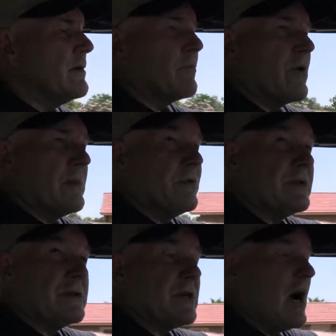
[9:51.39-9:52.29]
Brian put
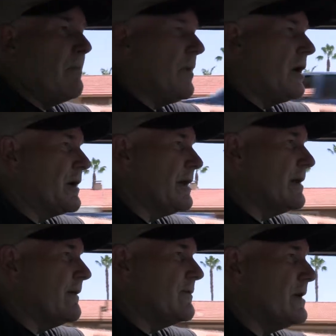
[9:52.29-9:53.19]
the top on it.
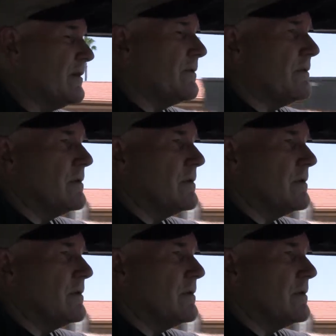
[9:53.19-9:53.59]
I've done